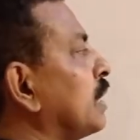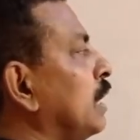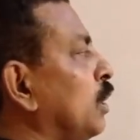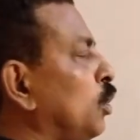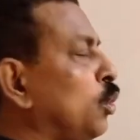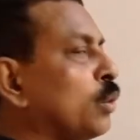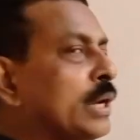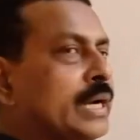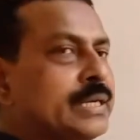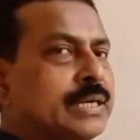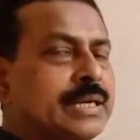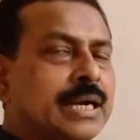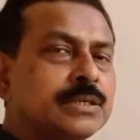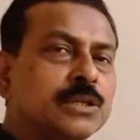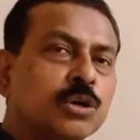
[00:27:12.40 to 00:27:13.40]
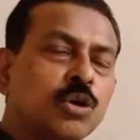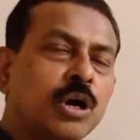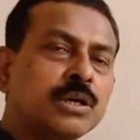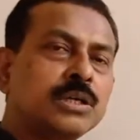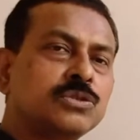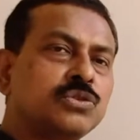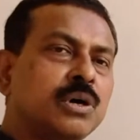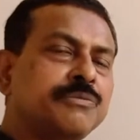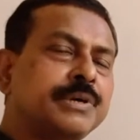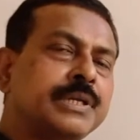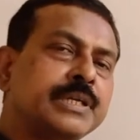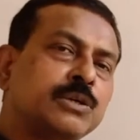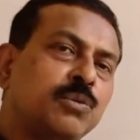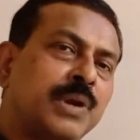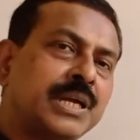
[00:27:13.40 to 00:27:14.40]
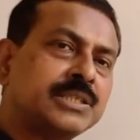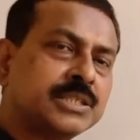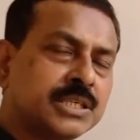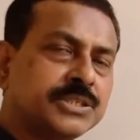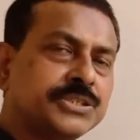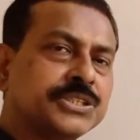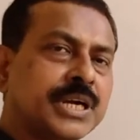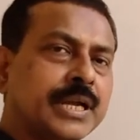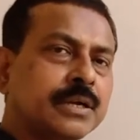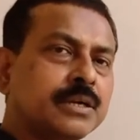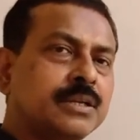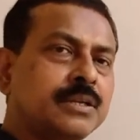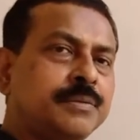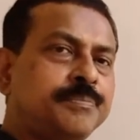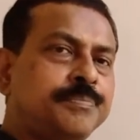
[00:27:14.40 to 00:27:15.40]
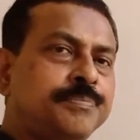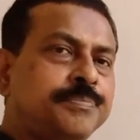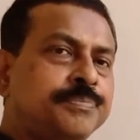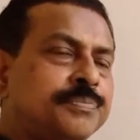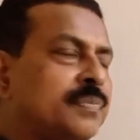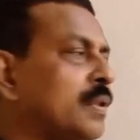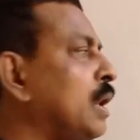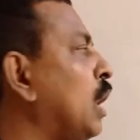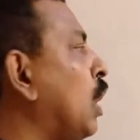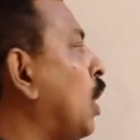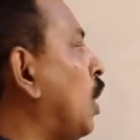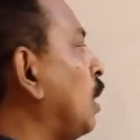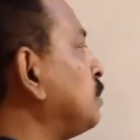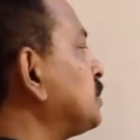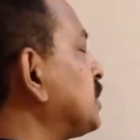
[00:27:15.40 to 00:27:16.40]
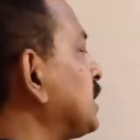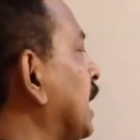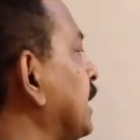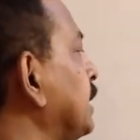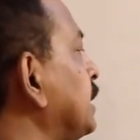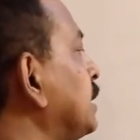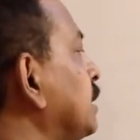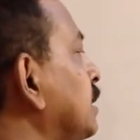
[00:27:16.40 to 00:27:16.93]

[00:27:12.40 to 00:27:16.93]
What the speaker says: located at the corners of an equilateral triangle of side